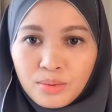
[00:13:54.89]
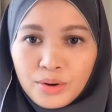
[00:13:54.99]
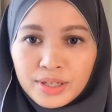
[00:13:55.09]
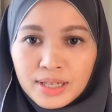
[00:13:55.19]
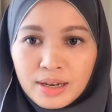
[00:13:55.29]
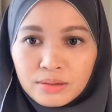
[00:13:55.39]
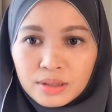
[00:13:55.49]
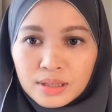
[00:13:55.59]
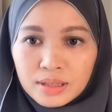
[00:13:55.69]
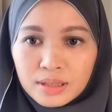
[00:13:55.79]
Point
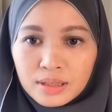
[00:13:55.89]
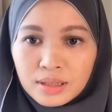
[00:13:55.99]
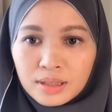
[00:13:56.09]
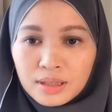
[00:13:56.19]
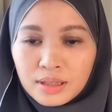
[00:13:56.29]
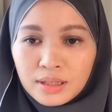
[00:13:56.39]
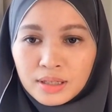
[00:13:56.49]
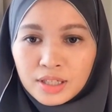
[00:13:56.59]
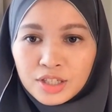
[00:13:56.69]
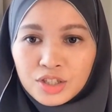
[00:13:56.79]
out.
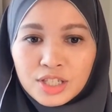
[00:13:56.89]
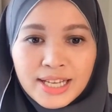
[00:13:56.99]
To